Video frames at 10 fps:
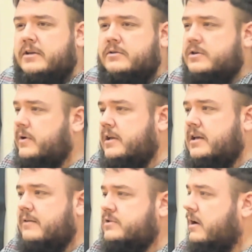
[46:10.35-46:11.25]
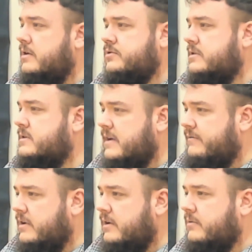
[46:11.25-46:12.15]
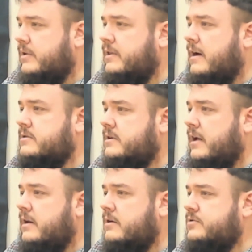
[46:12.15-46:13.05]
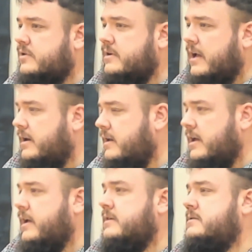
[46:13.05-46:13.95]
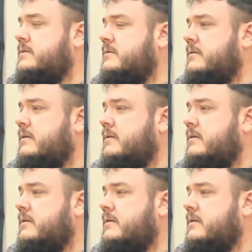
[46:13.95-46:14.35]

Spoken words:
You do it, and it gives you 173,880 days.